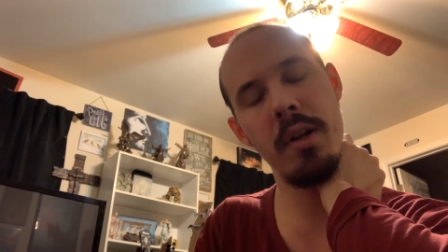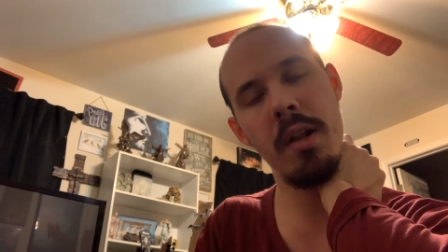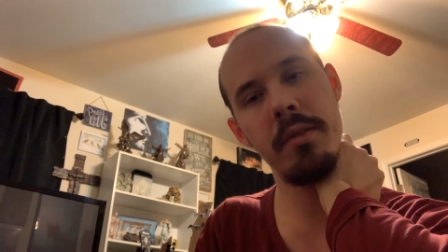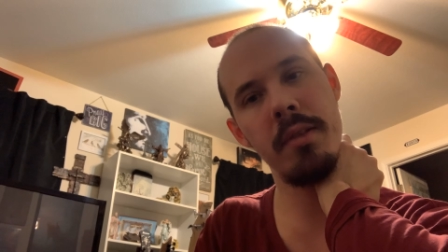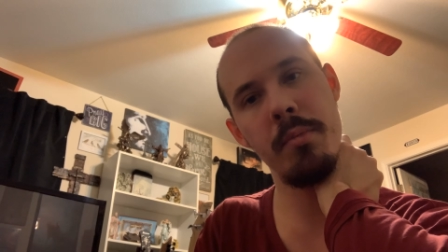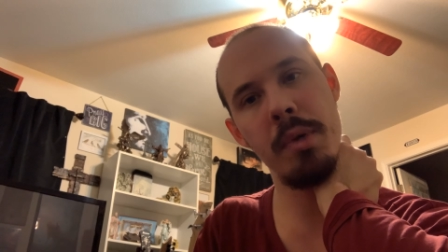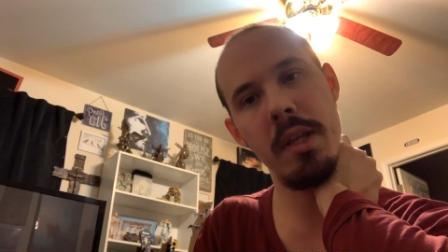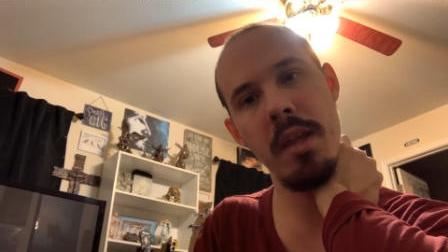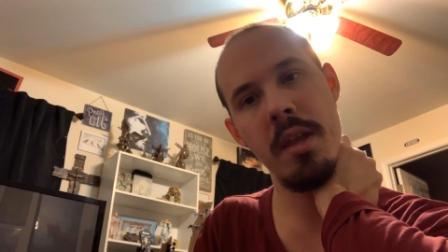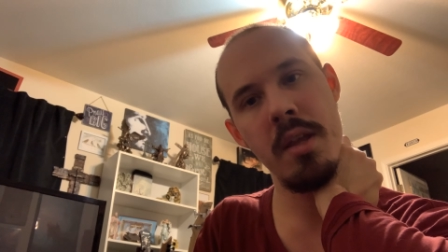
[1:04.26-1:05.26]
it on
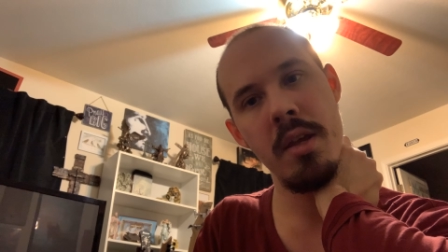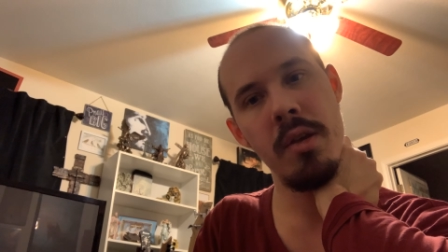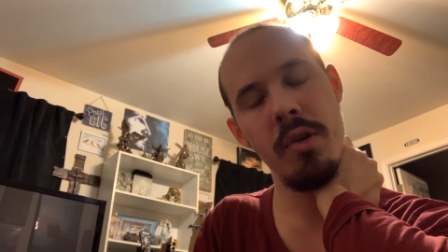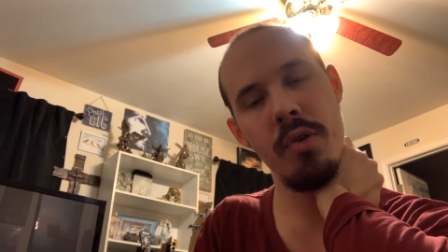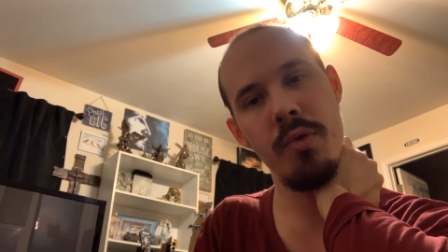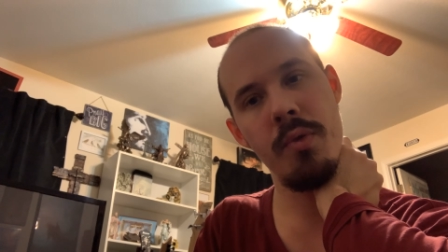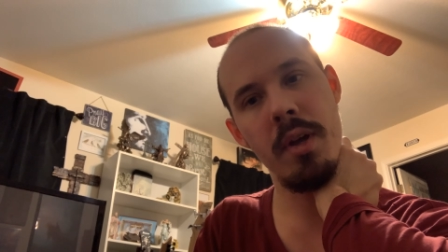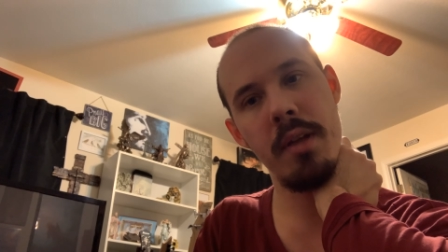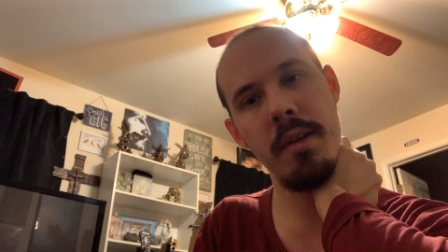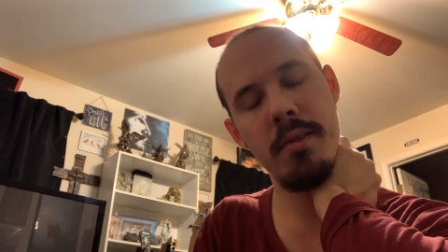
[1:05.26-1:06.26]
somebody who
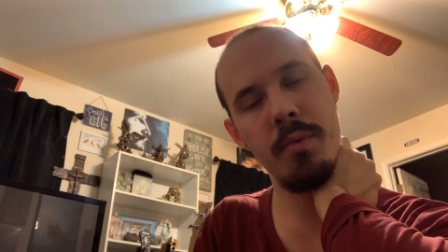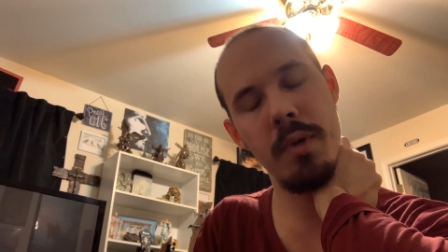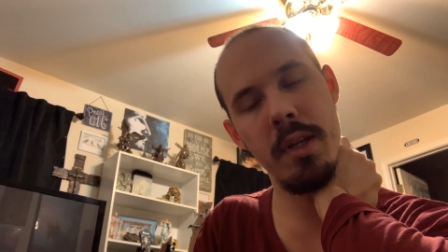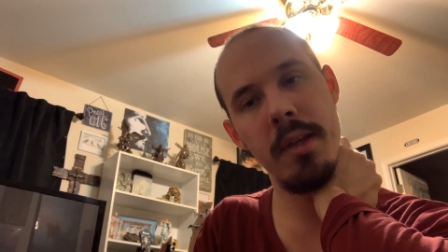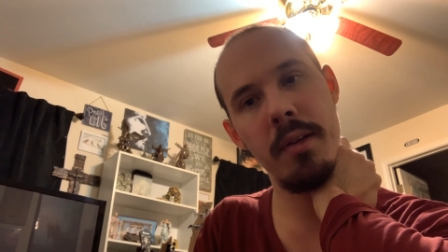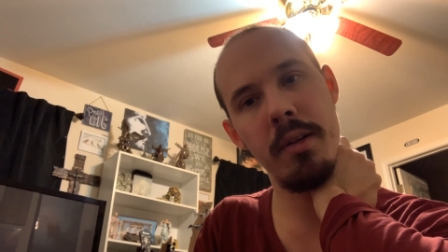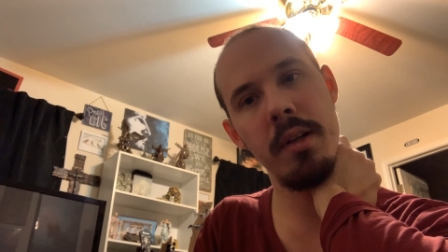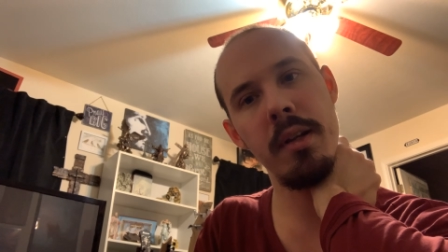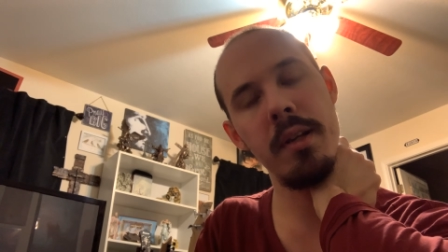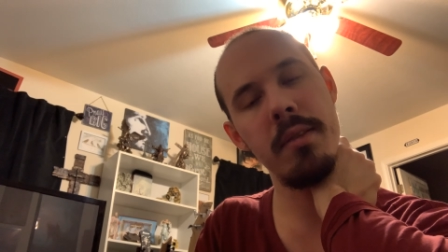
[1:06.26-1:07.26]
uh, doesn't want to hear
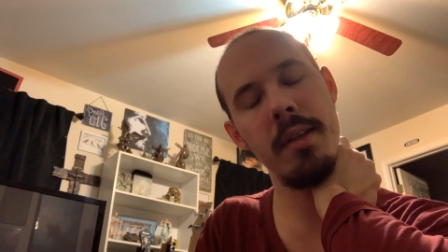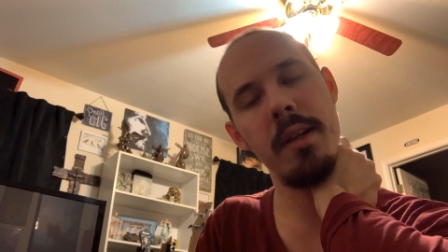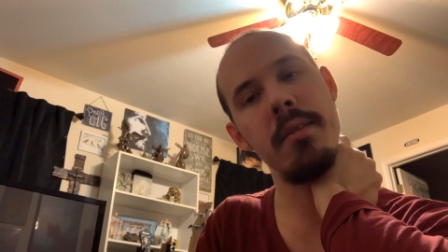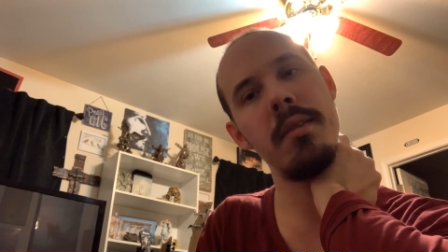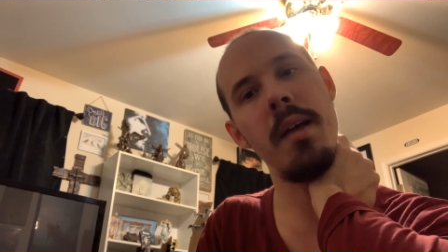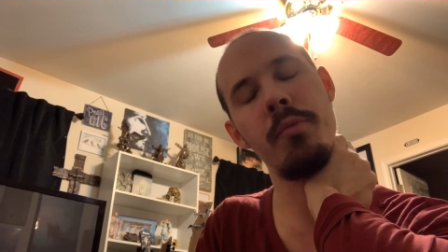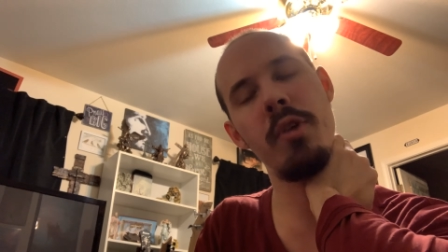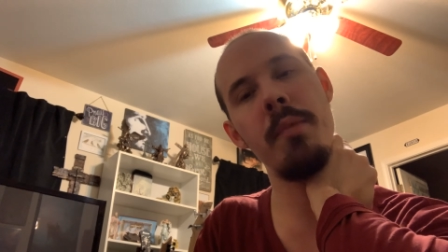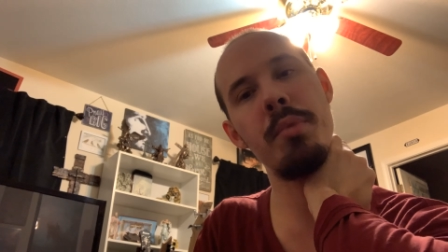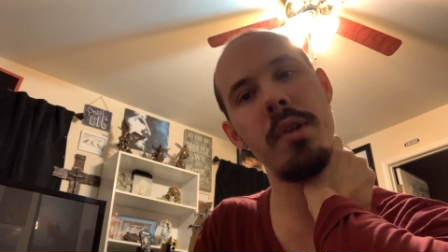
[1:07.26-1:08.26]
and, and he said it's I'm
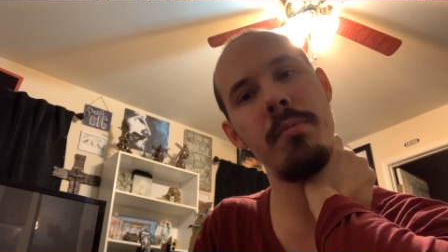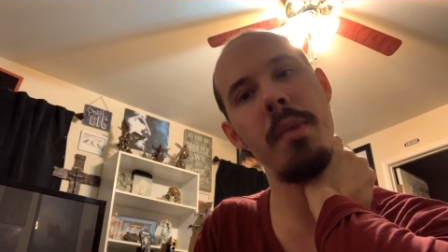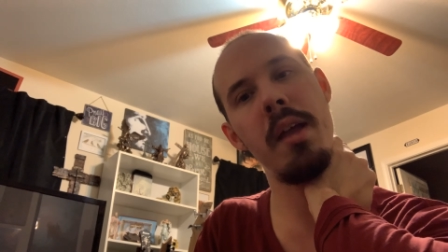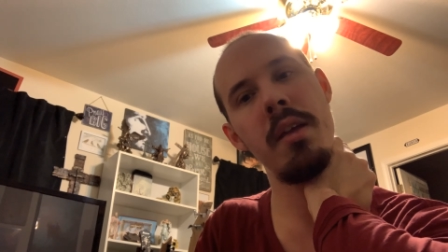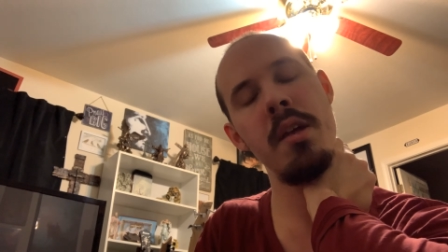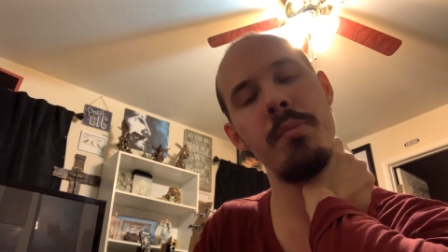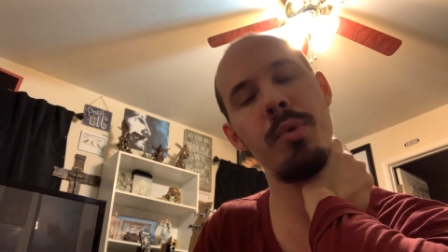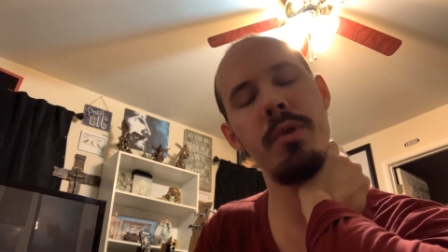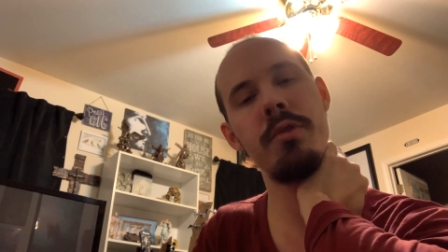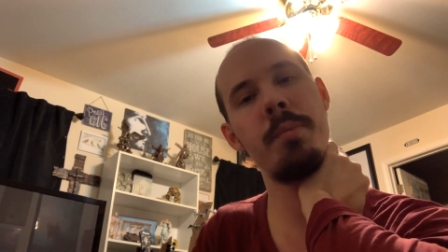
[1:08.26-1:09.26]
trampling my
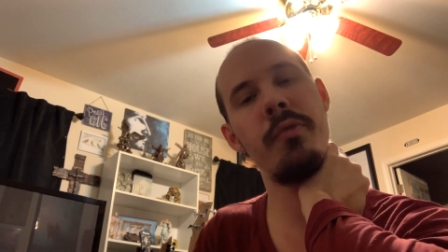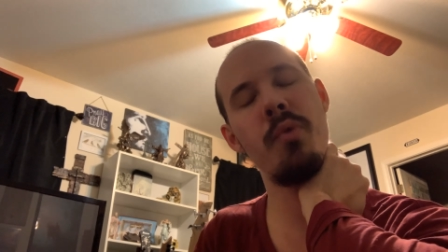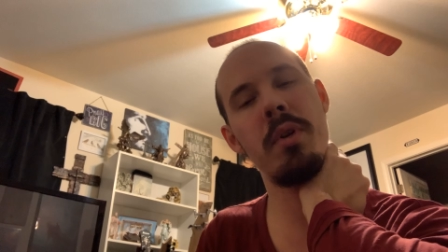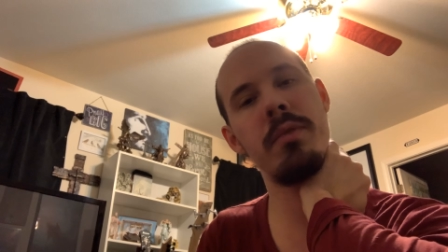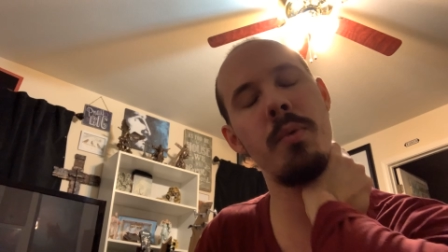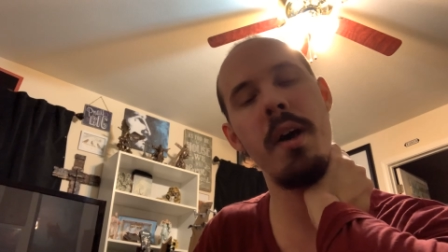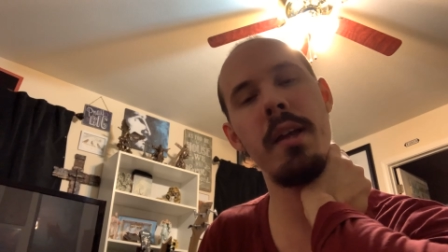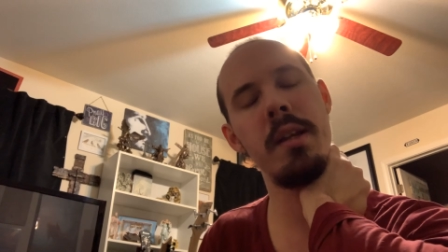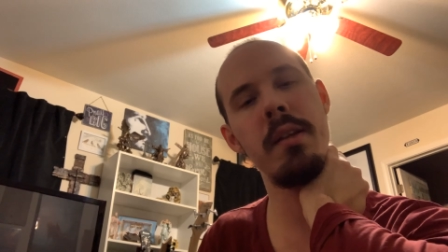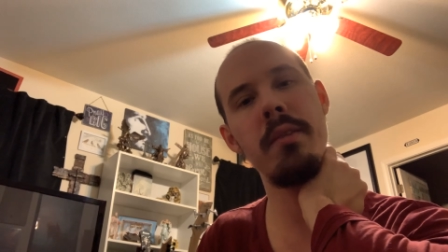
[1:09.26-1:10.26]
pearls before
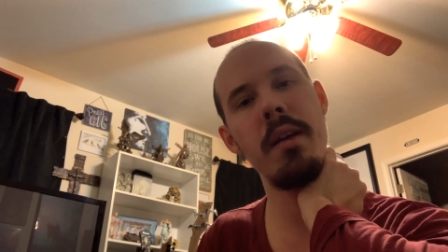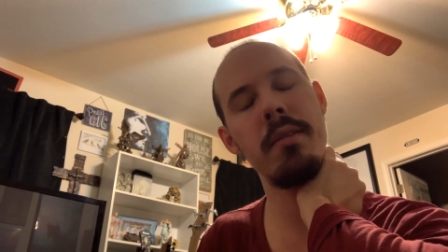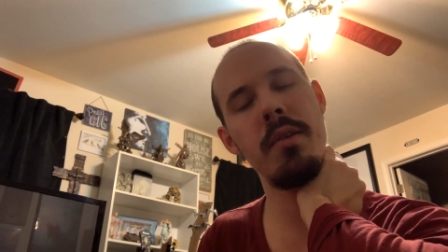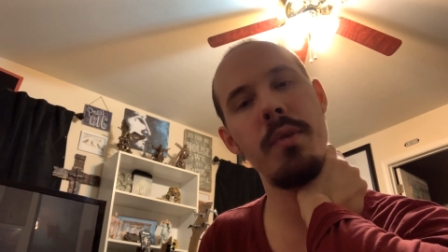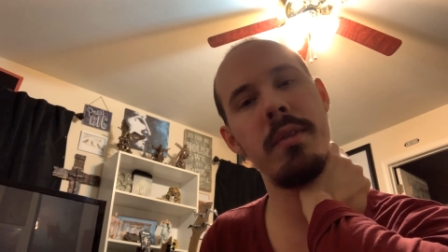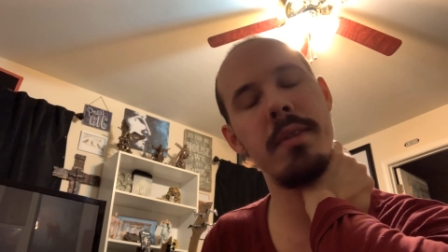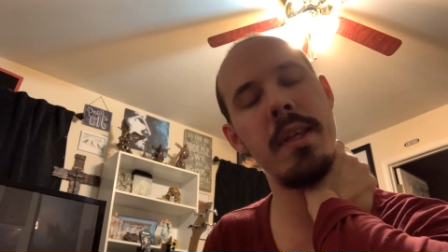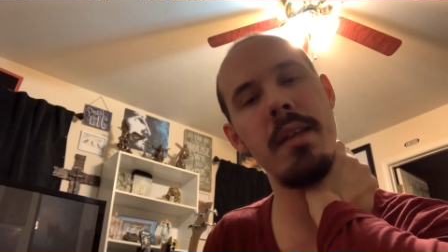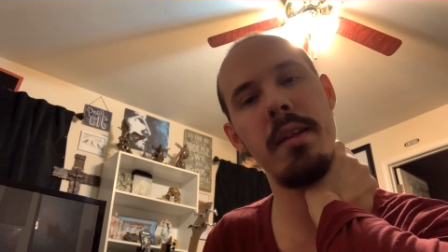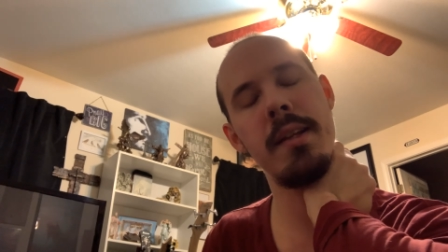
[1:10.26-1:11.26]
swine and it's also a
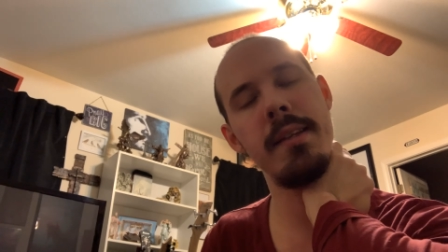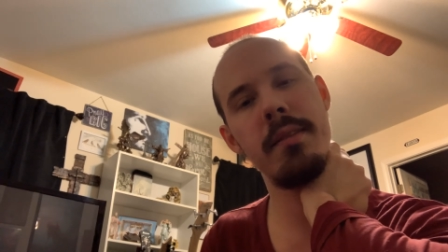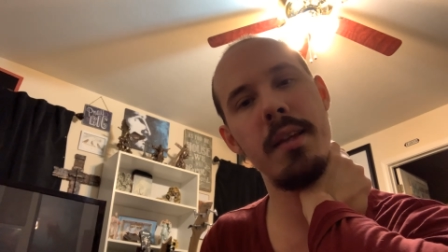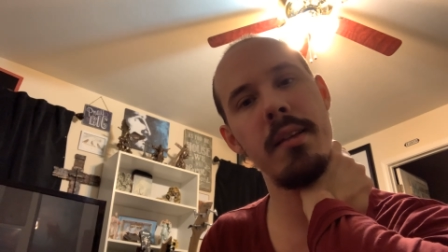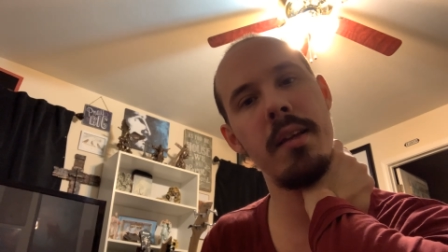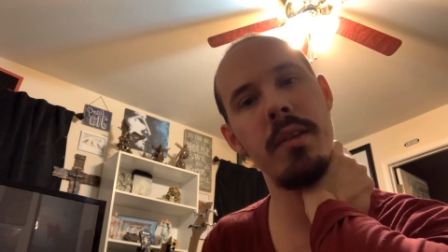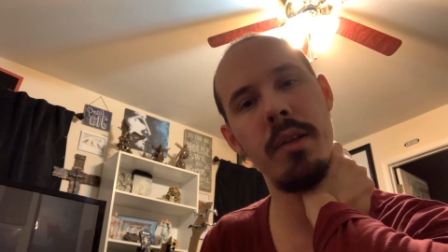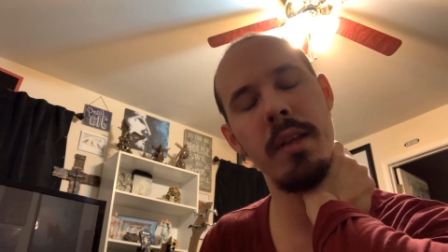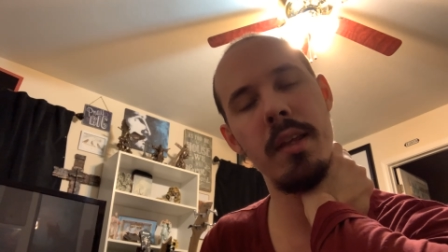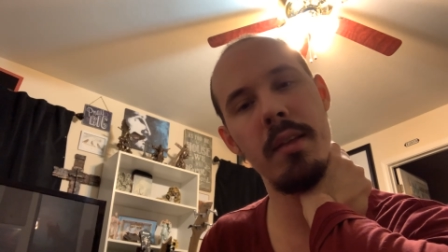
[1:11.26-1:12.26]
sin and he said uh, that